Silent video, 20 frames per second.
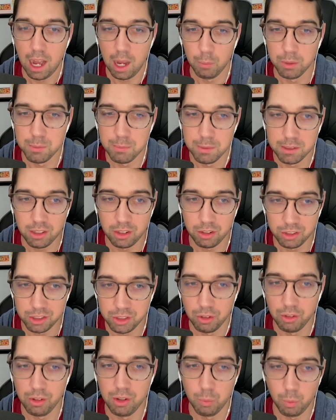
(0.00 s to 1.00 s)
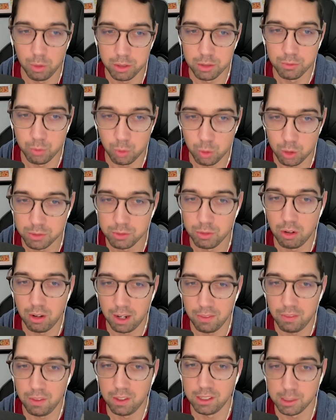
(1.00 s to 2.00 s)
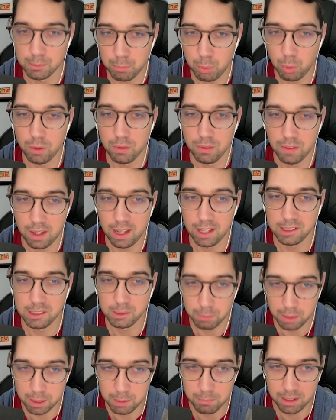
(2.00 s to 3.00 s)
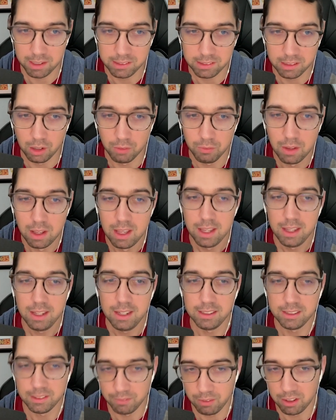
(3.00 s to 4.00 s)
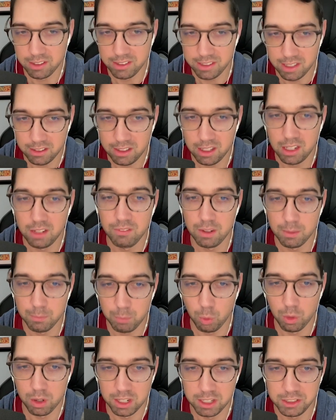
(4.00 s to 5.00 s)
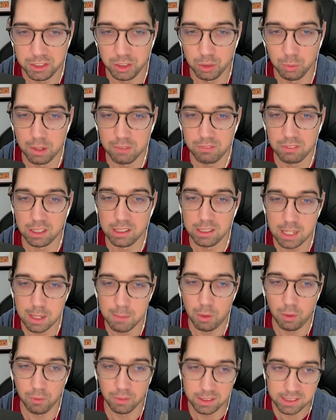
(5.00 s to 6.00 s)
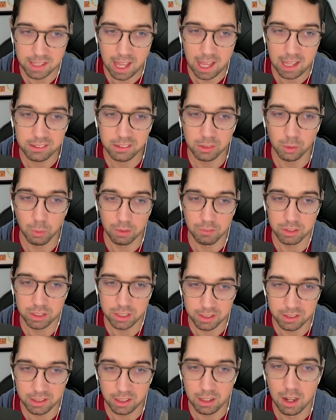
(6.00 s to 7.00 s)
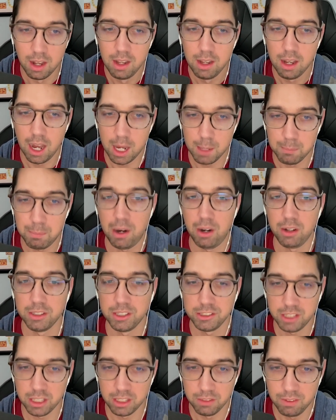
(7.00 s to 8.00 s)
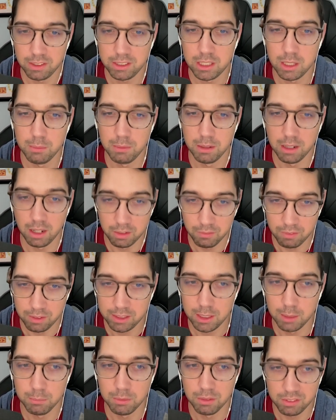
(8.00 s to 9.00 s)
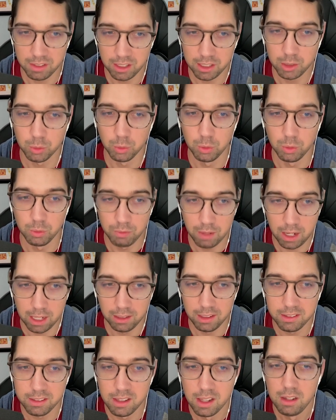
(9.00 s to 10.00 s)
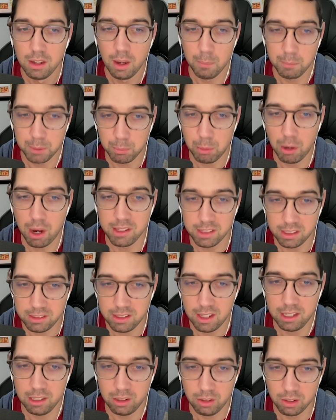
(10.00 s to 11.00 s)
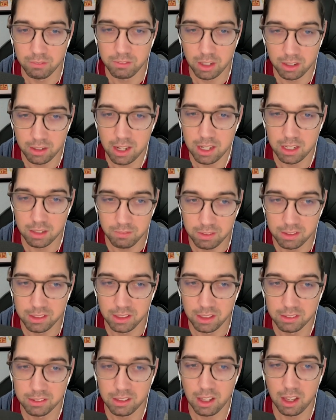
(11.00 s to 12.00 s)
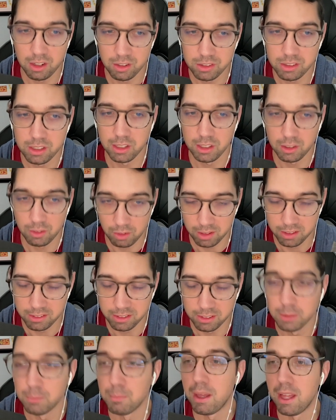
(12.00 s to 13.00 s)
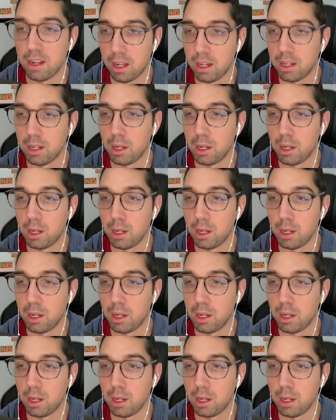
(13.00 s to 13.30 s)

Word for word: I was misunderstood and wasn't forceful. And I think it's important that I explain myself. It's a very sensitive and important issue. We have to condemn all these acts. Whoever does it, I apologize to the victim and to the victims of sexual violence. I'm surprised that Dani could have done any of these things. I understand the criticism and I